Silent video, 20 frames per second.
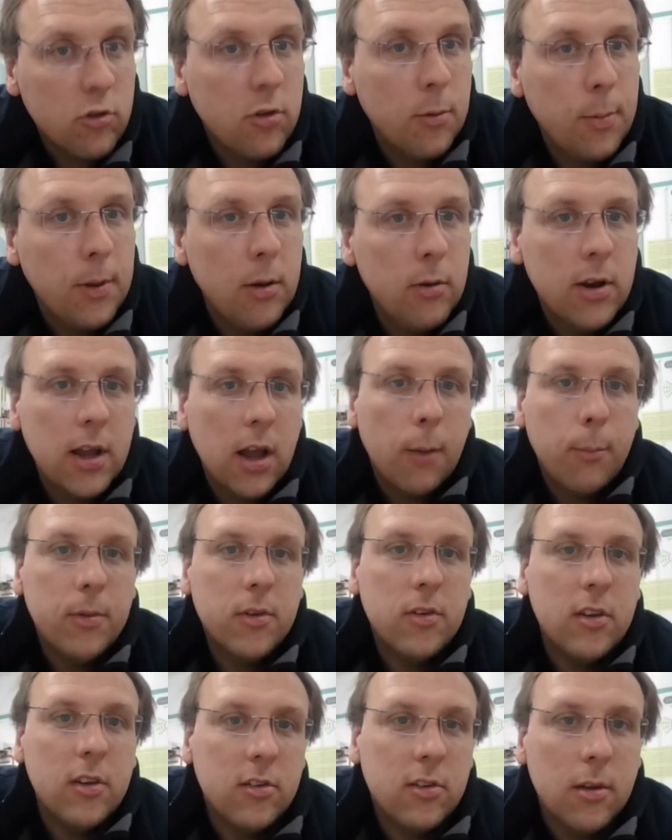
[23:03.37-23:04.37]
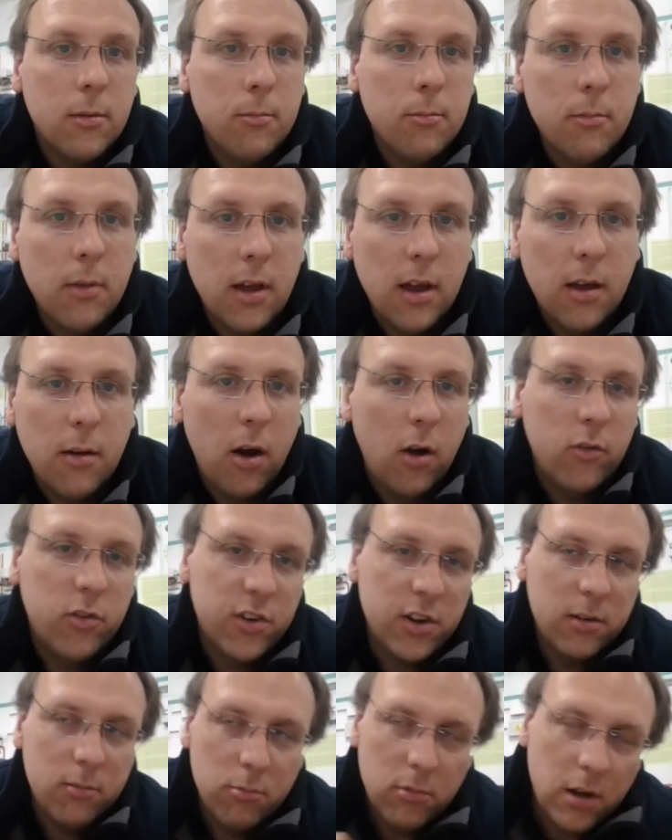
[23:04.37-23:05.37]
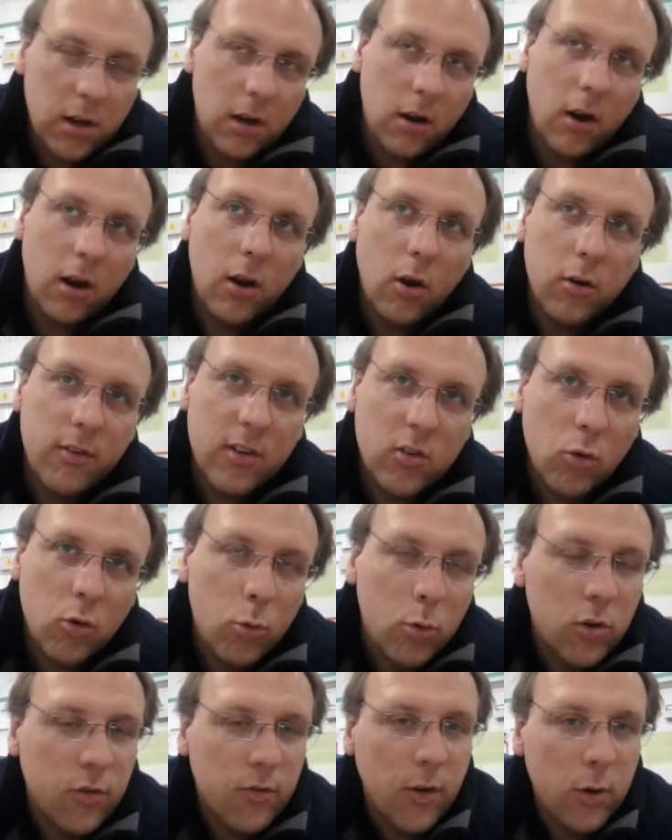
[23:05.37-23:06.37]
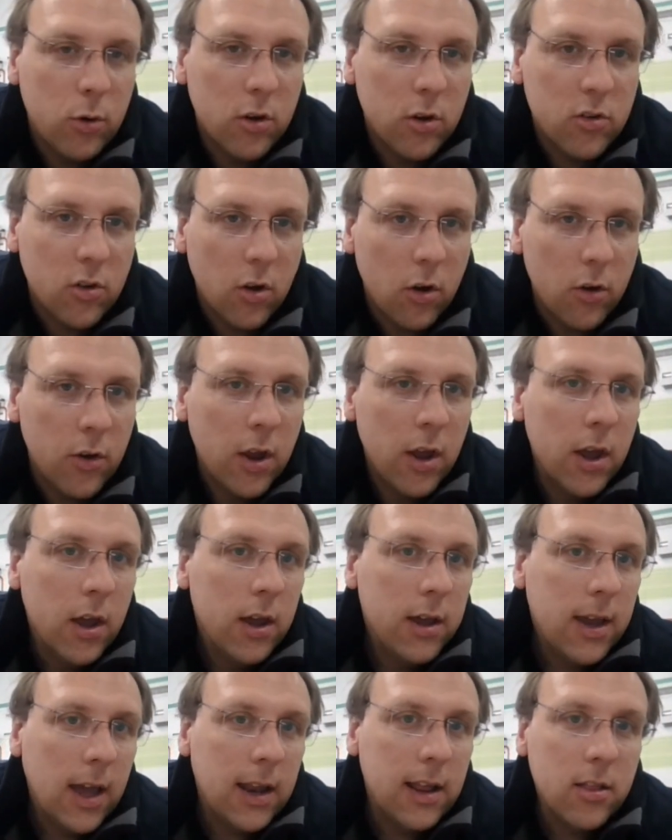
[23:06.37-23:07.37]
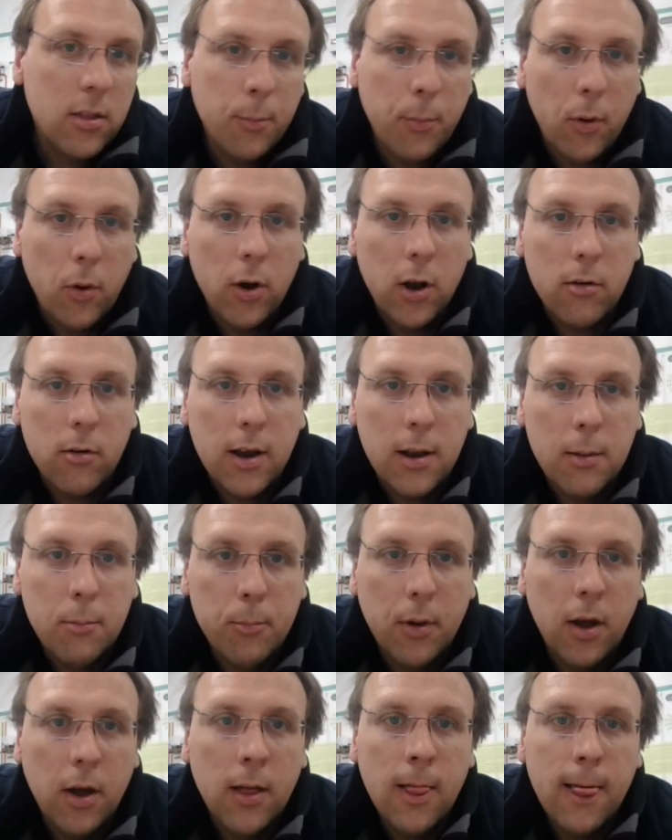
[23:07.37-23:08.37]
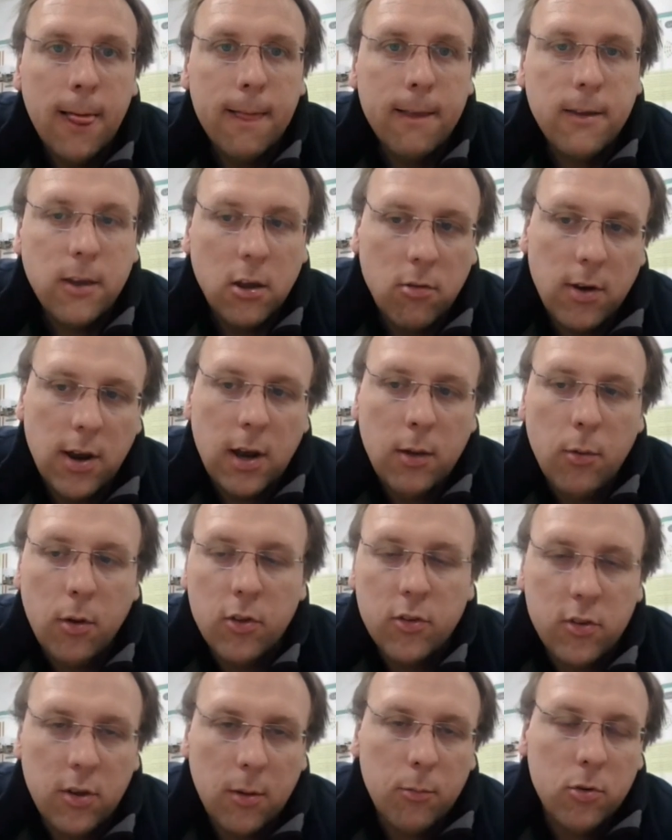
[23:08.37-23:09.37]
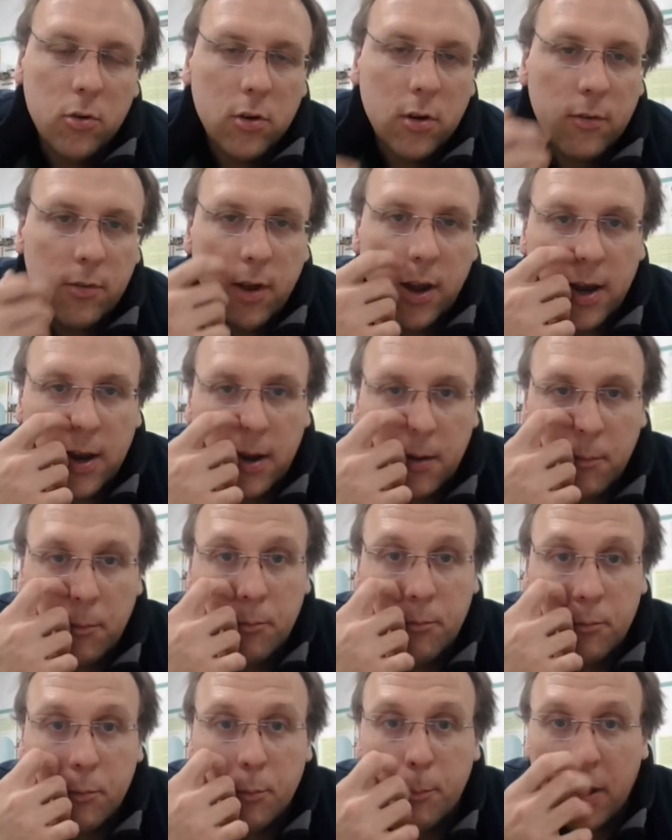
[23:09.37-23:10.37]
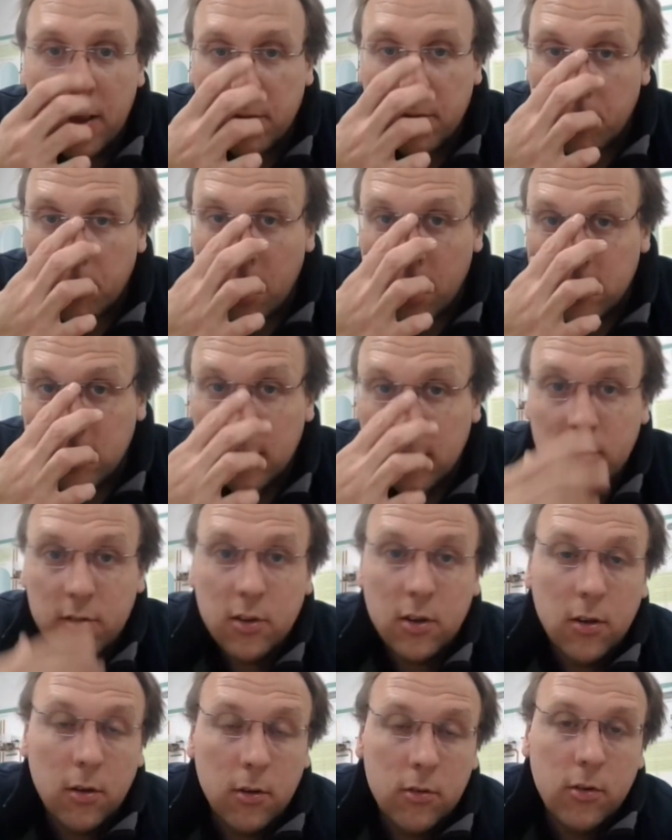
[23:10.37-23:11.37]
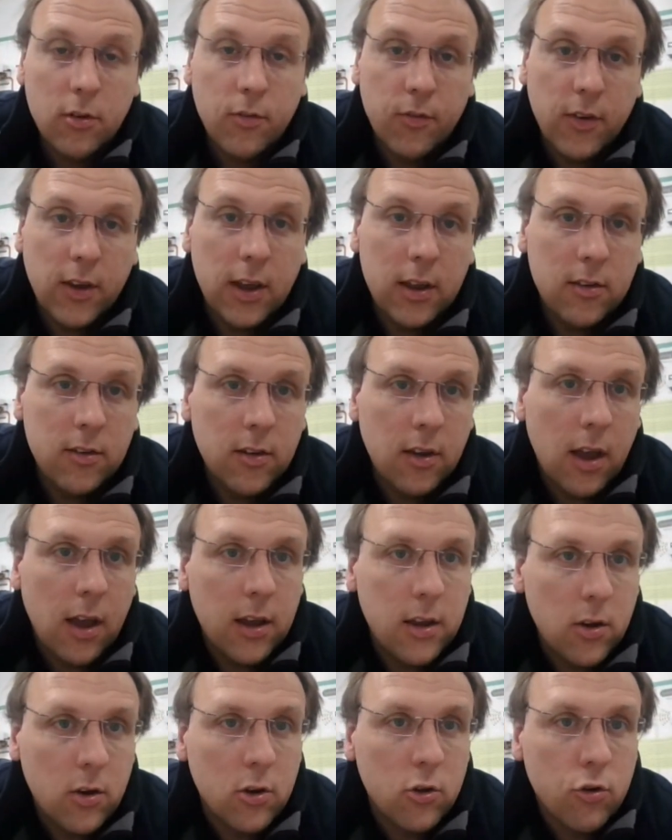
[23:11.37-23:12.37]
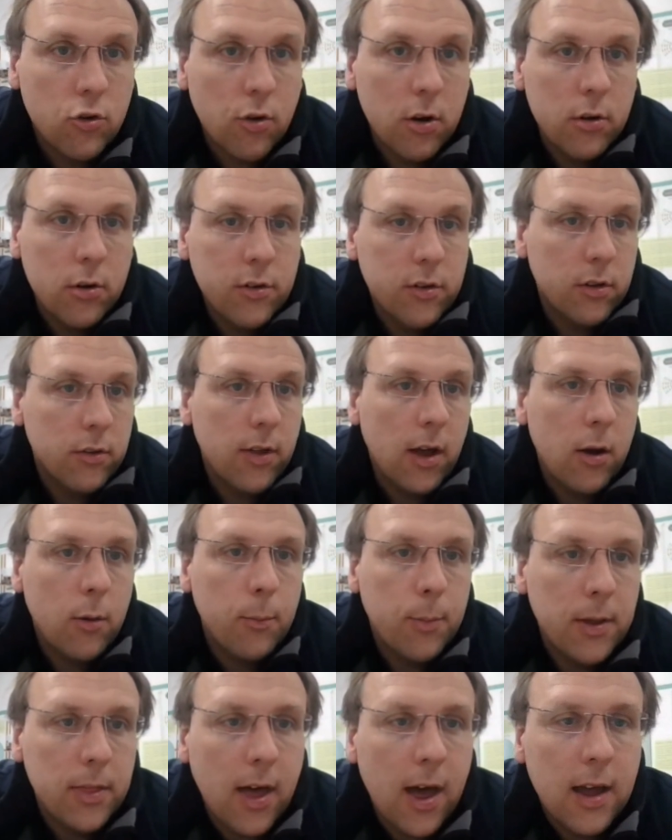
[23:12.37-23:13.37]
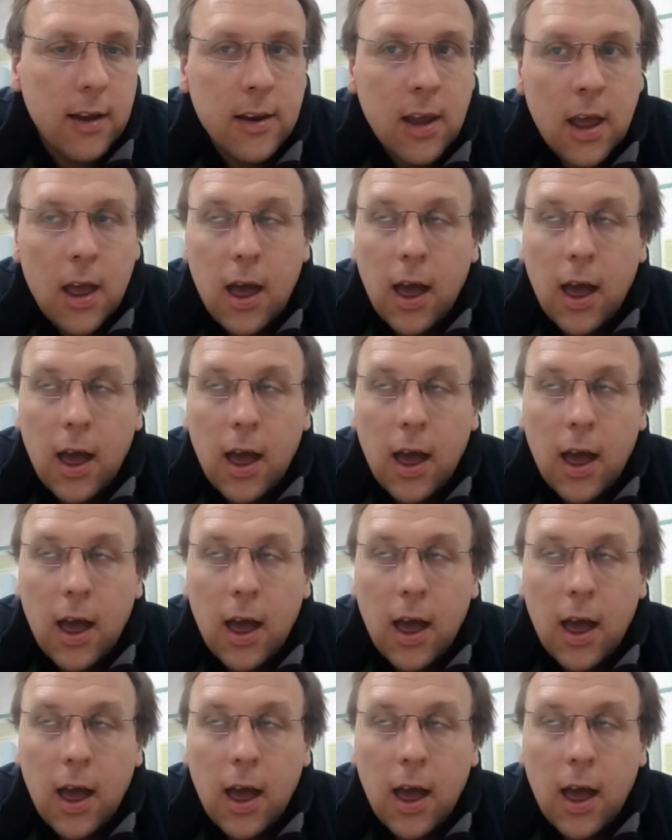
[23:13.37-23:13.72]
to building up a system. Obviously, a lot of it's always focused on getting the boiler in, but you really want some sort of like best practice to fit your controls. So that'll be that.